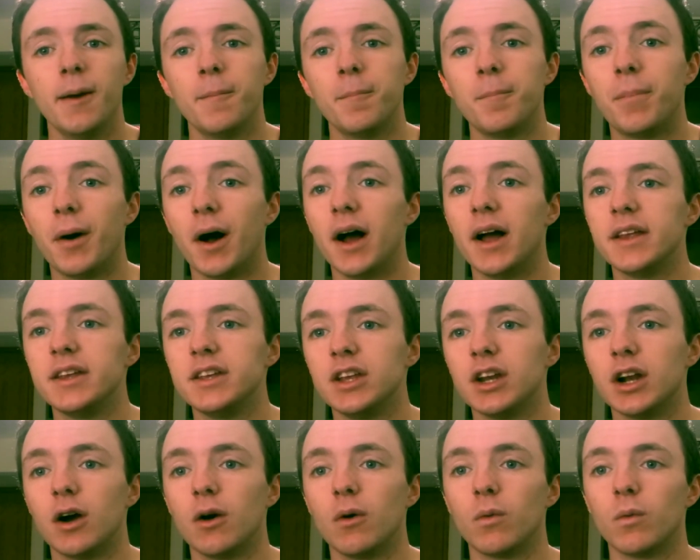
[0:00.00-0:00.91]
But,
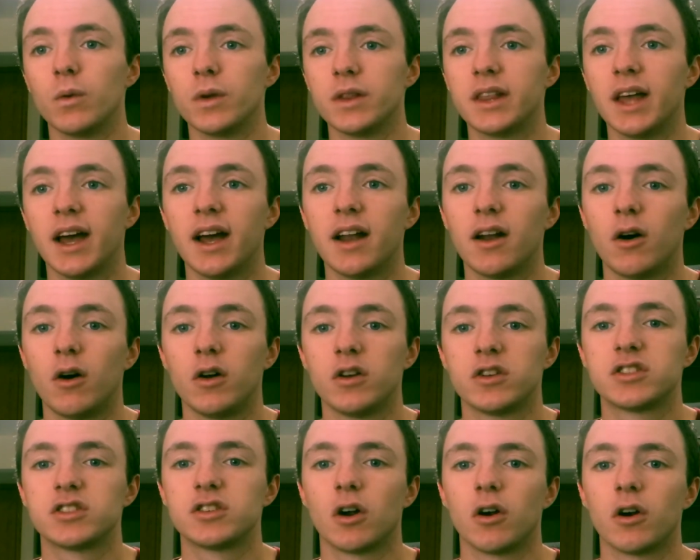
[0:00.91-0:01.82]
you know, with that
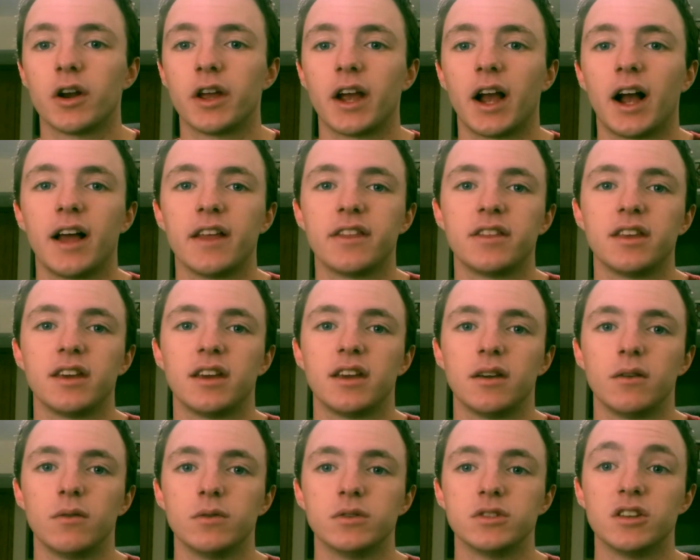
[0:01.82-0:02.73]
all starting, I think
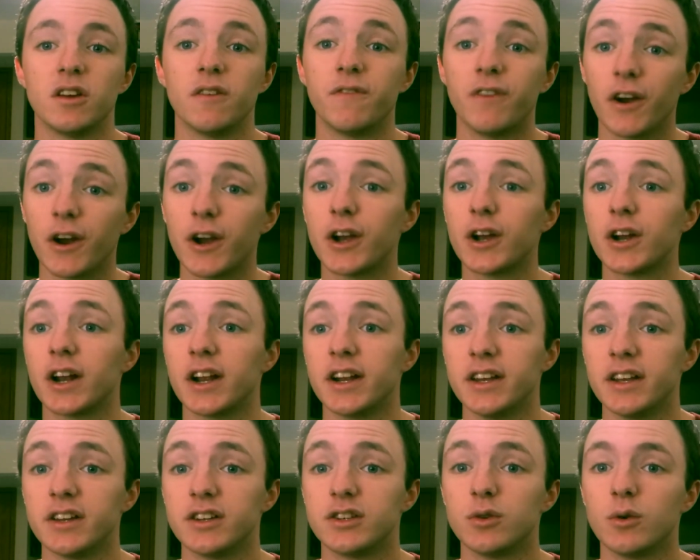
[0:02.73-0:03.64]
it was a very good
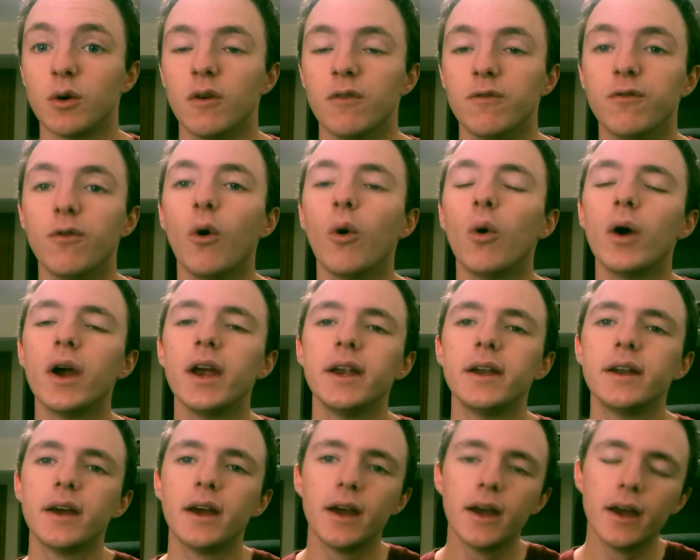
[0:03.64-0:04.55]
idea to
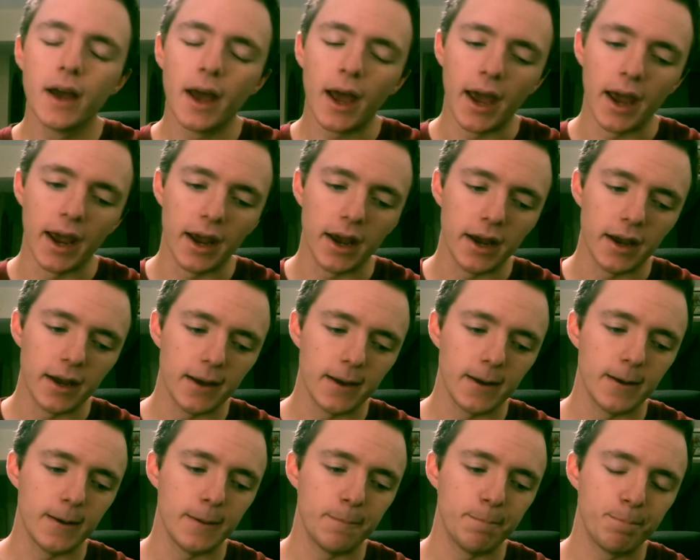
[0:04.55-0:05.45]
avoid
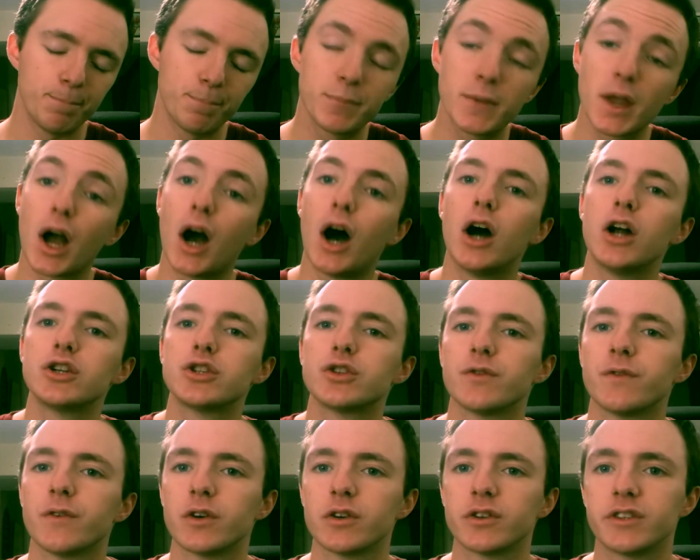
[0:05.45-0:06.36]
a
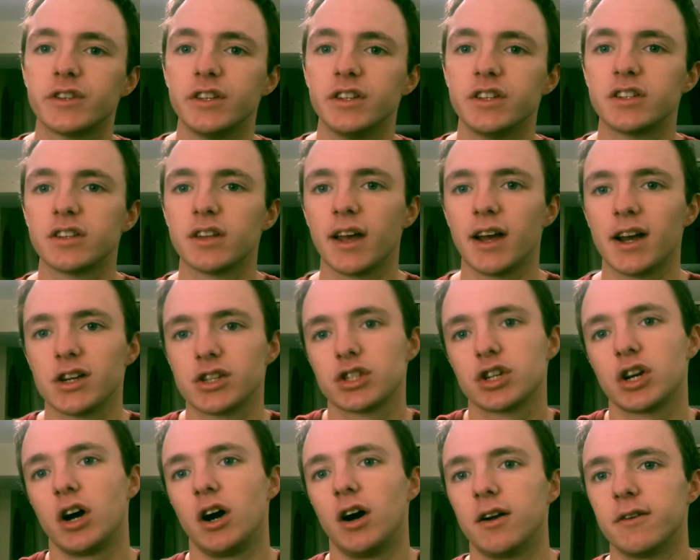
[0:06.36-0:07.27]

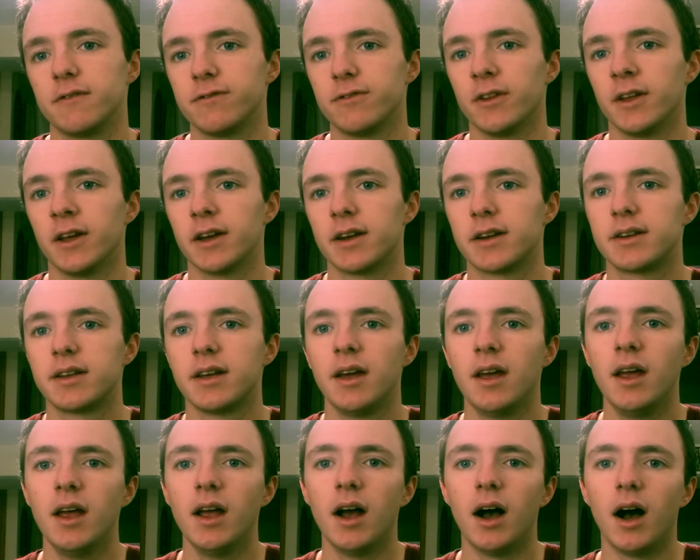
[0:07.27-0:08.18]
controversy/conflict
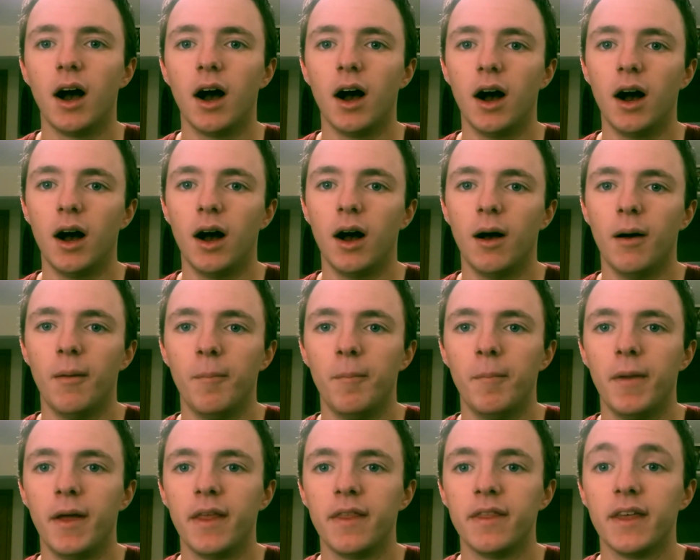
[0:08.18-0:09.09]

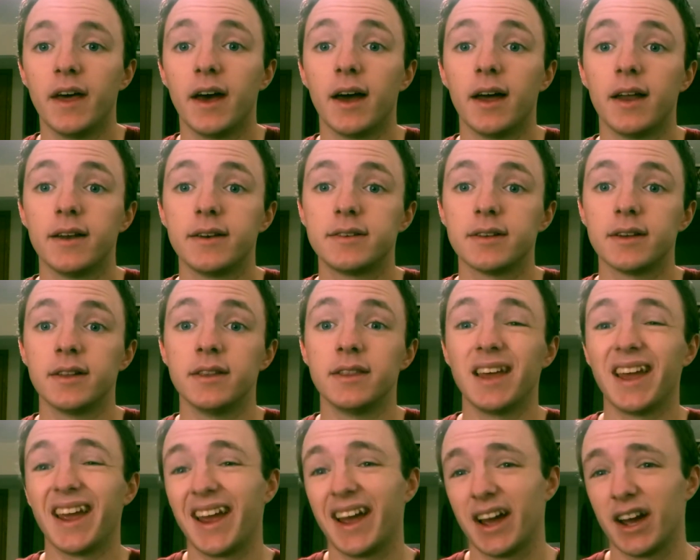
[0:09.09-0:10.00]
that
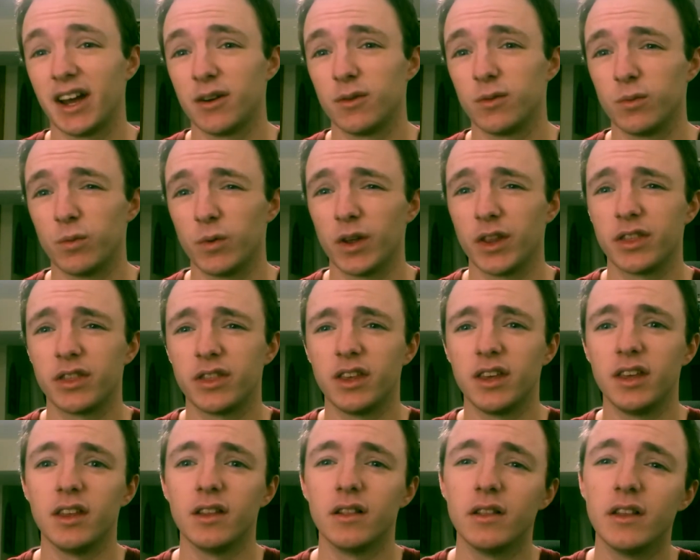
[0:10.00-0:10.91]
they had with
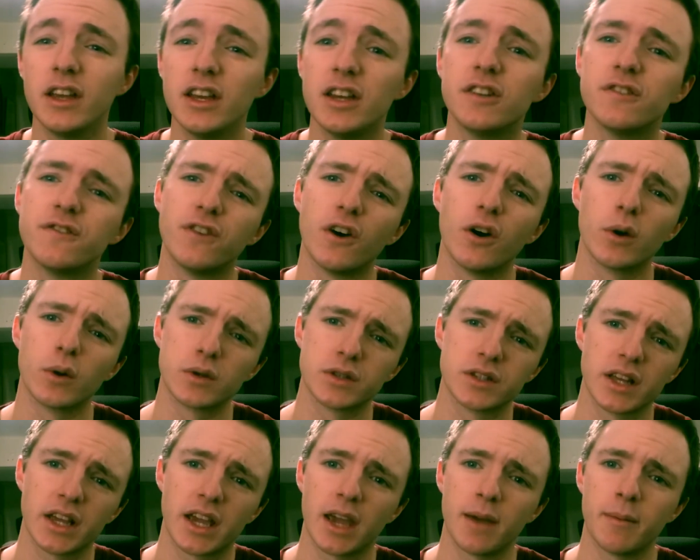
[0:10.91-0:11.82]
the leaked
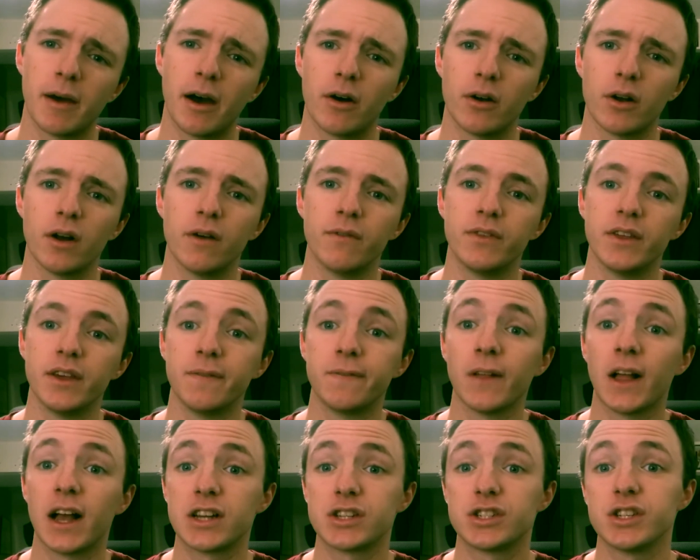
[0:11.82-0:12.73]
photos that came out of the
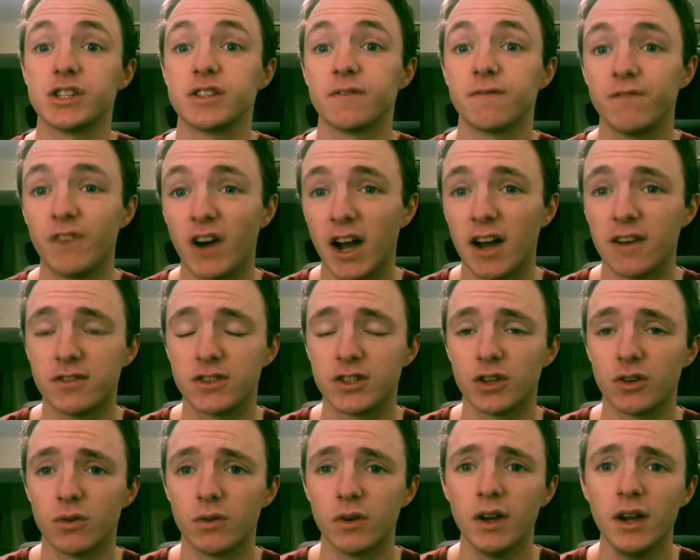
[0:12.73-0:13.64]
Flash Season 5
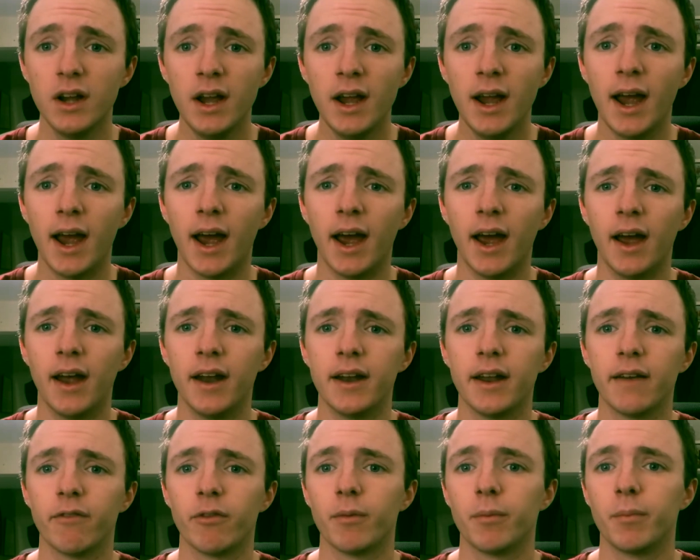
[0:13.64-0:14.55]
suit and